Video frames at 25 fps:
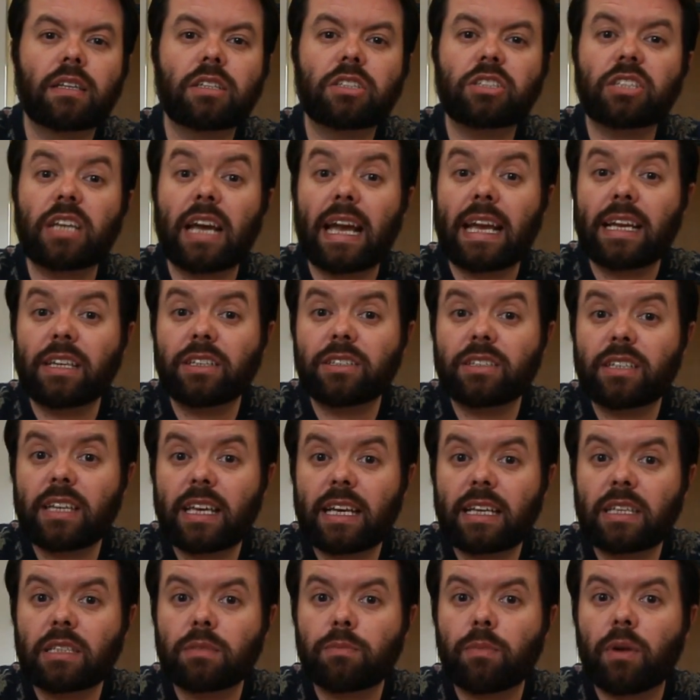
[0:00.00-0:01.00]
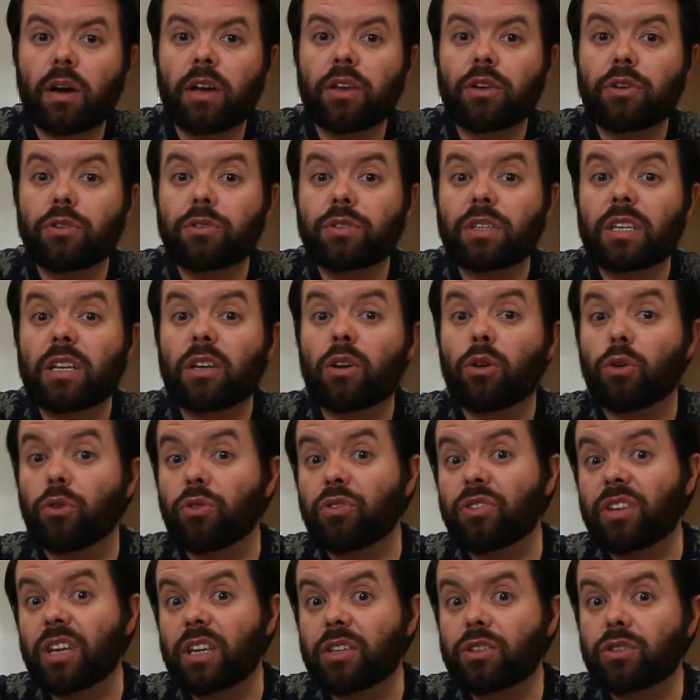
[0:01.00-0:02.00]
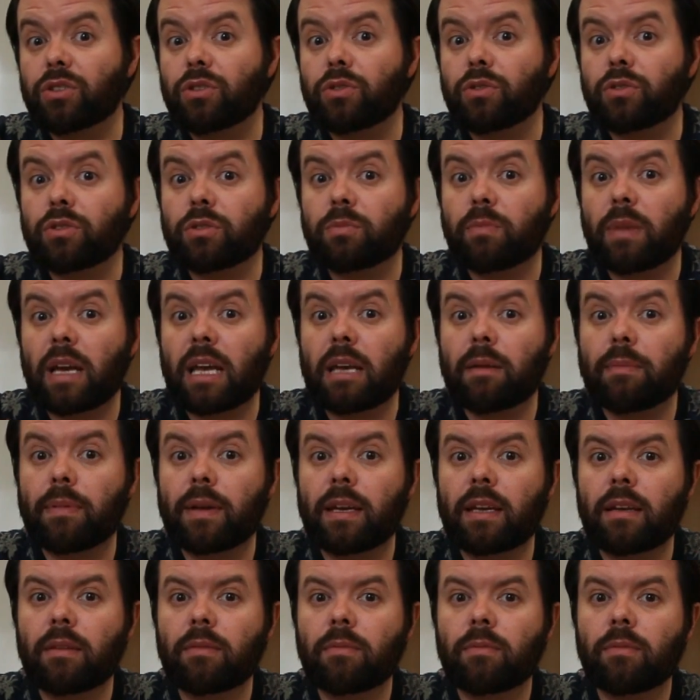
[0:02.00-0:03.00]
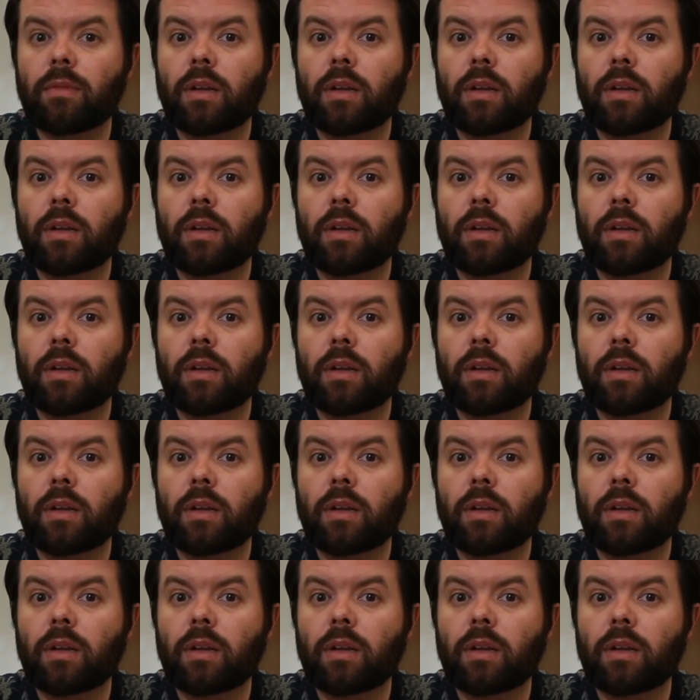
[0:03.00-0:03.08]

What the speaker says: change things by using conditionals maybe.